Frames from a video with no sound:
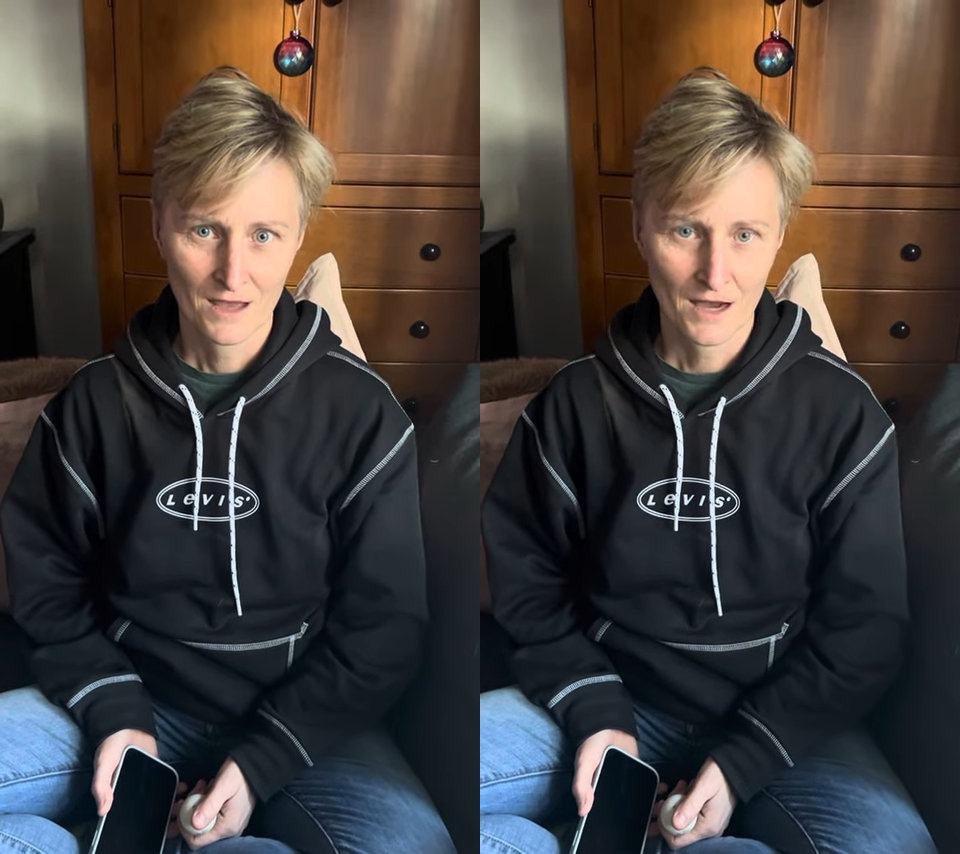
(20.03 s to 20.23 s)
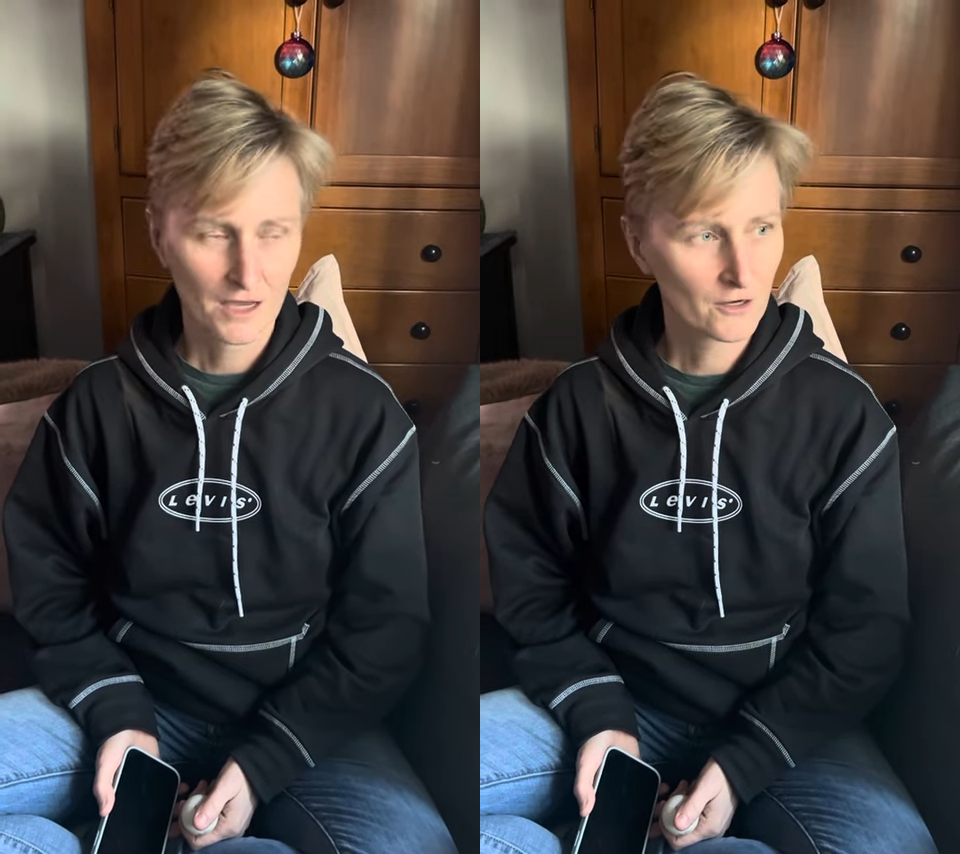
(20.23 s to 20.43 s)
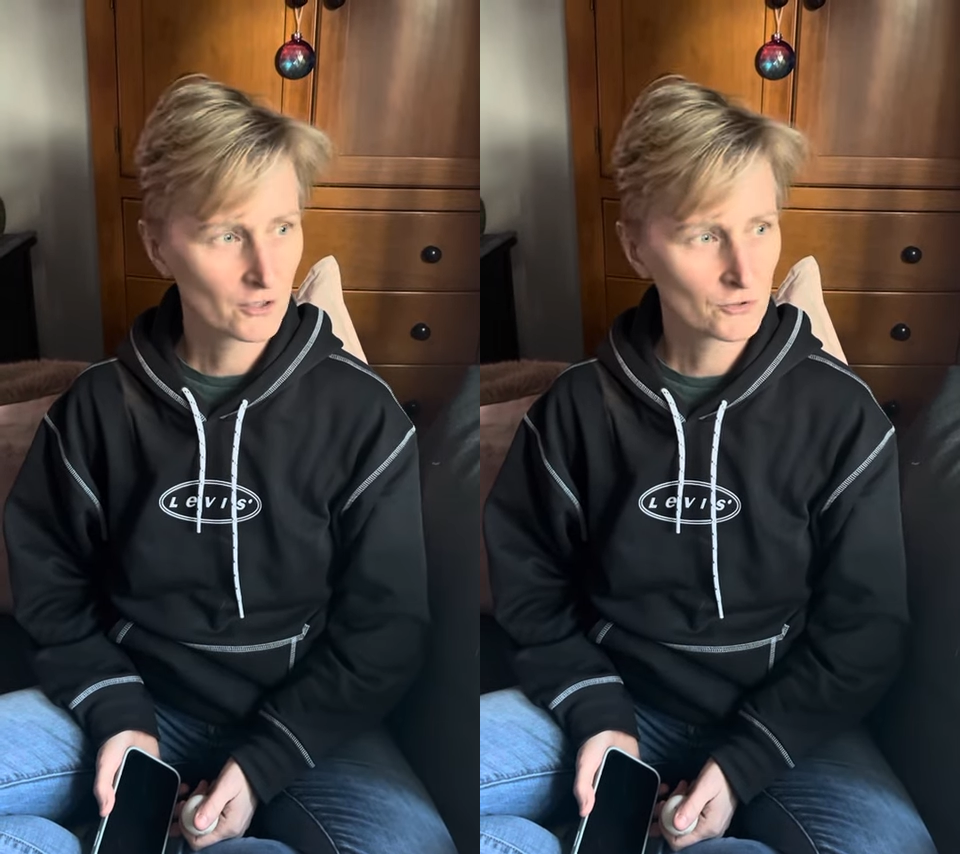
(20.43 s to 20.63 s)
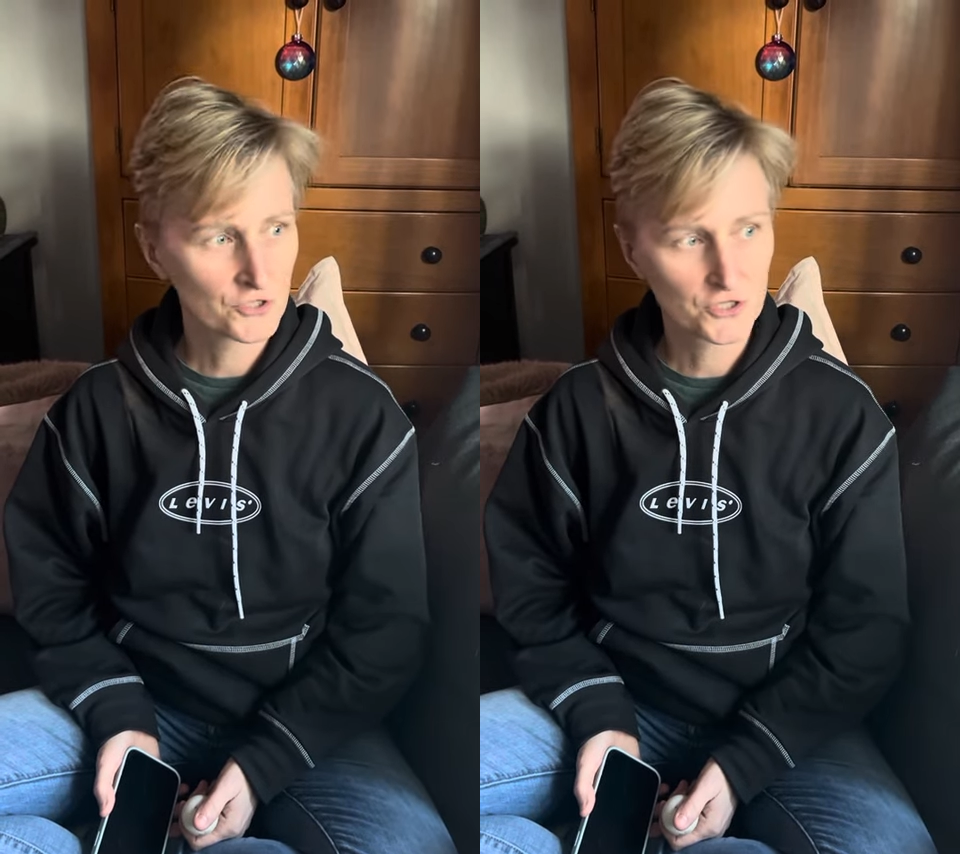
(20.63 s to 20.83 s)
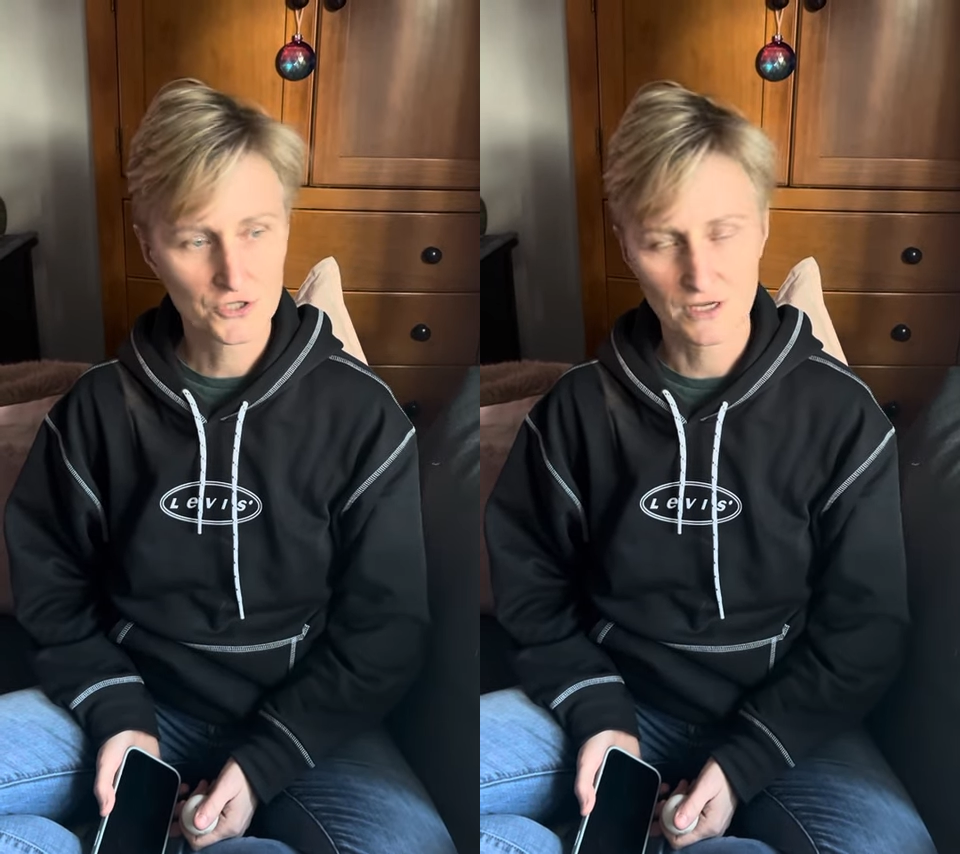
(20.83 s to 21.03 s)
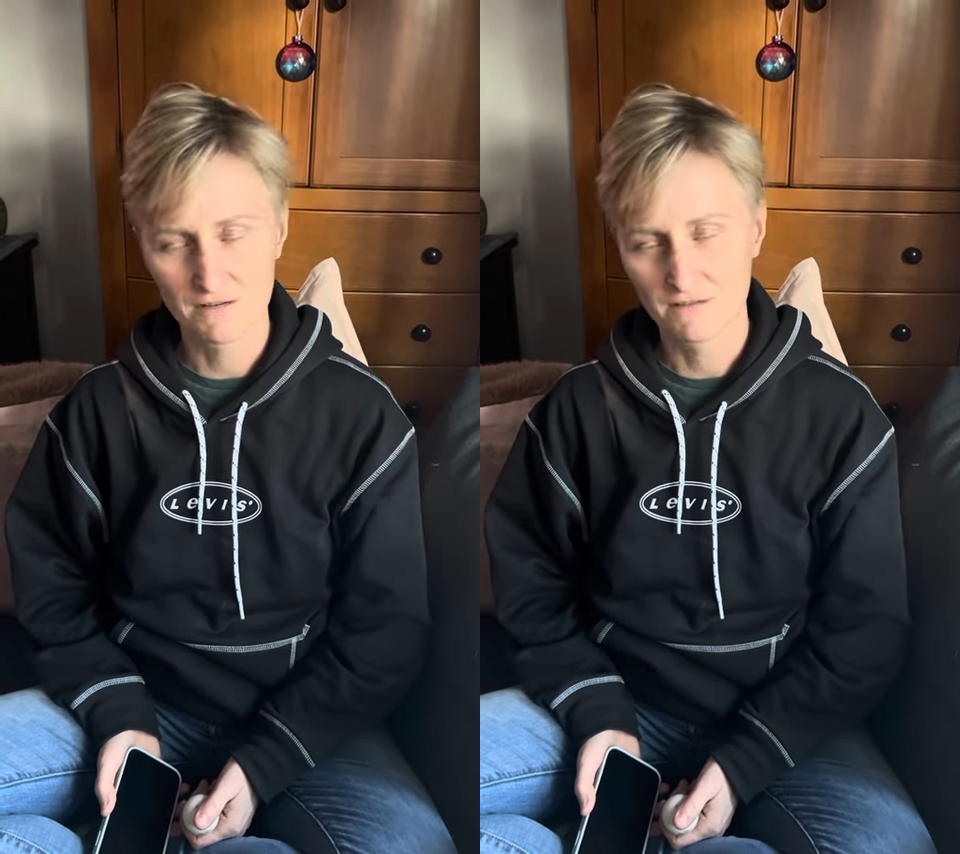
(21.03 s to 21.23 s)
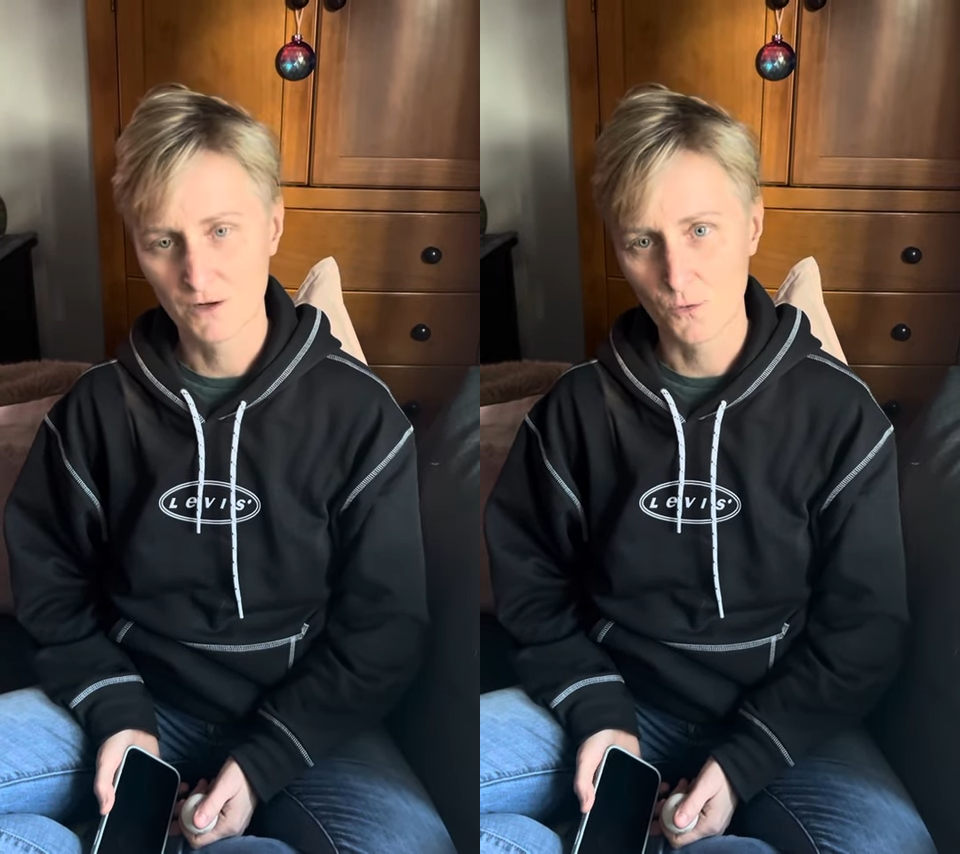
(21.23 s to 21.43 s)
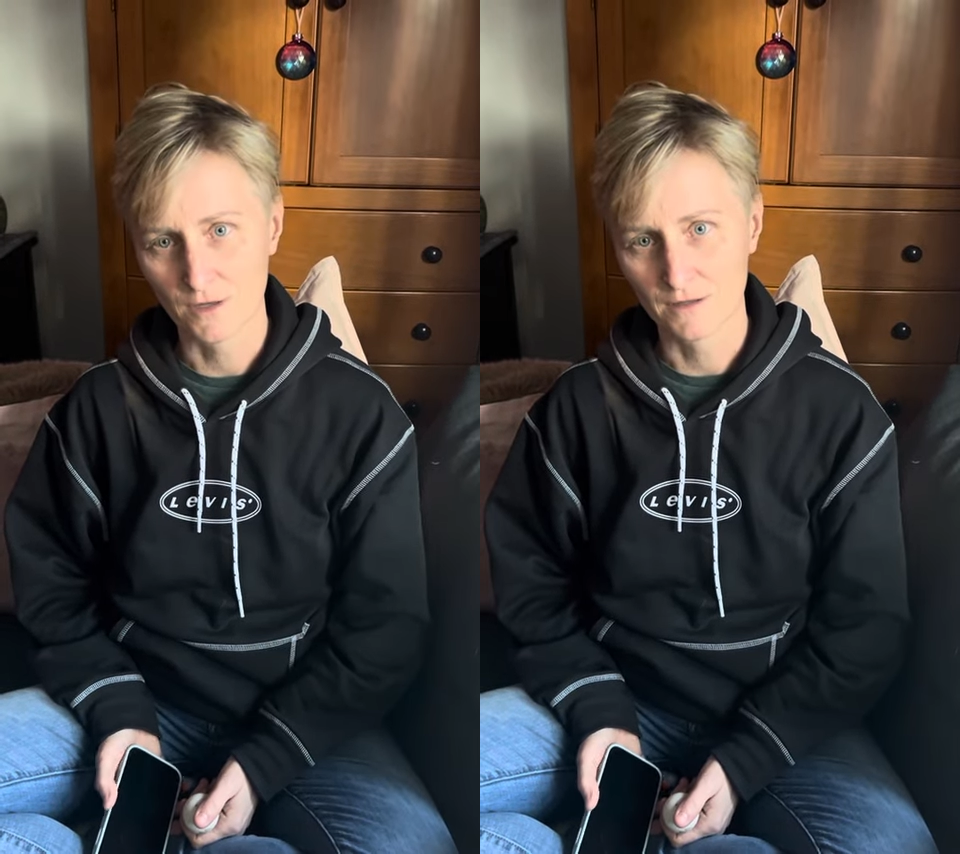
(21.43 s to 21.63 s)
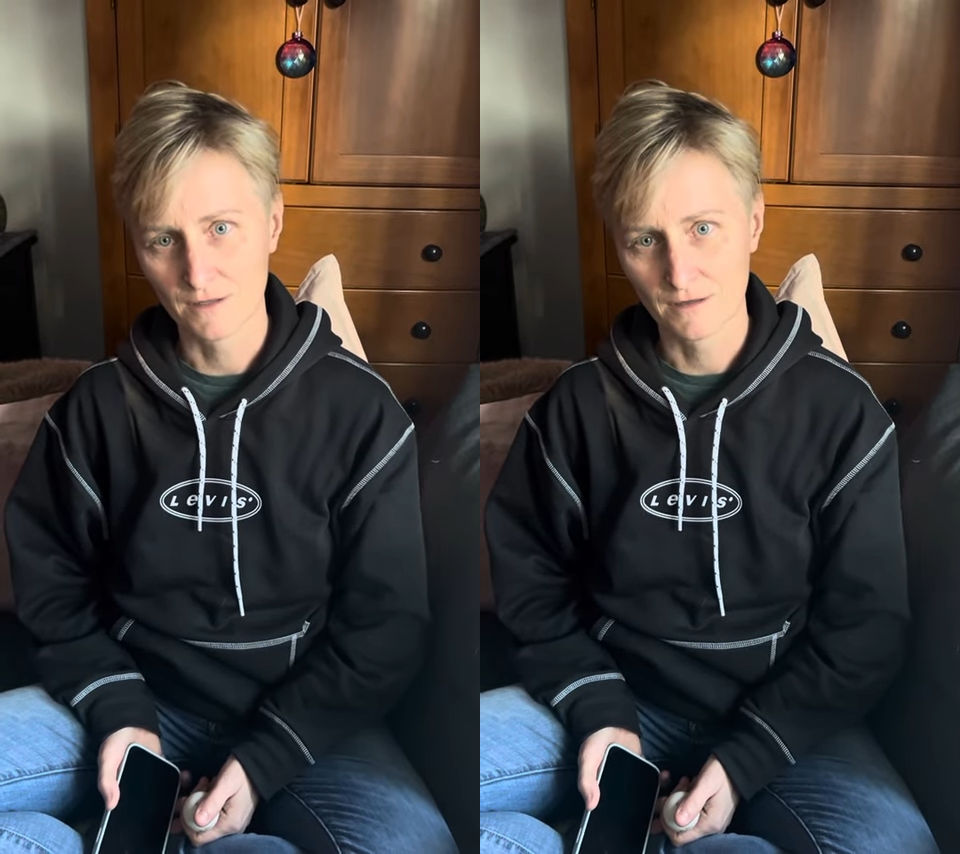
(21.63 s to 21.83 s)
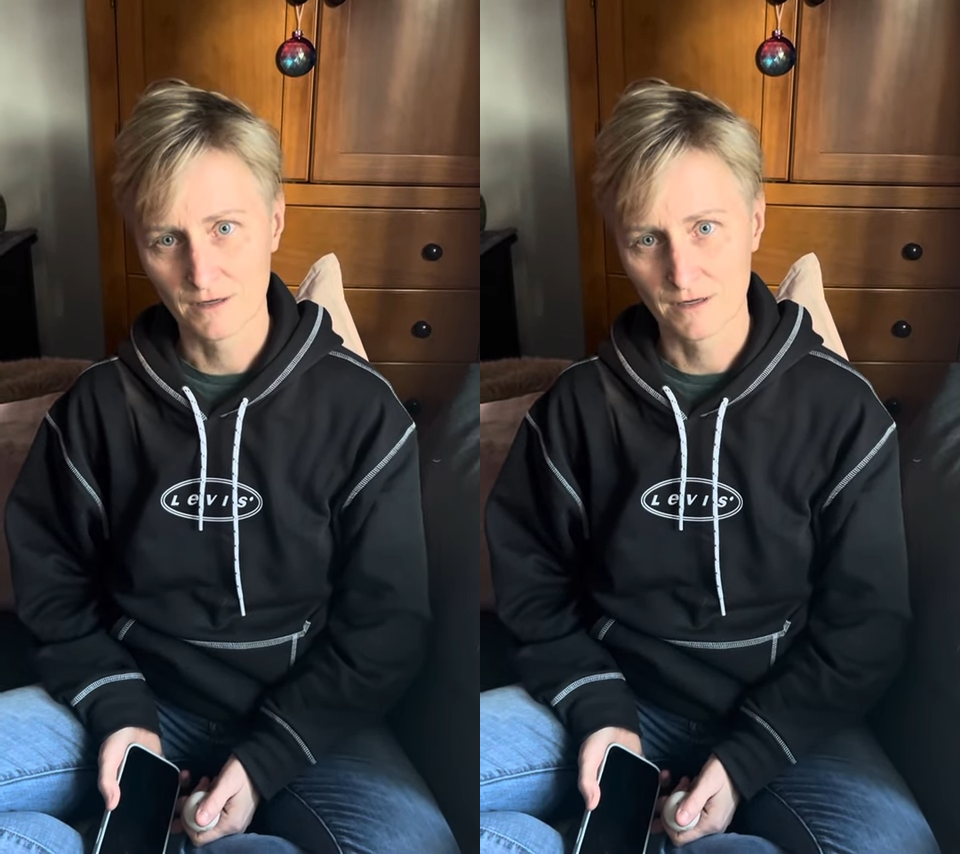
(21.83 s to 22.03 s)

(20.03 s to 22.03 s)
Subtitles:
I coach everyone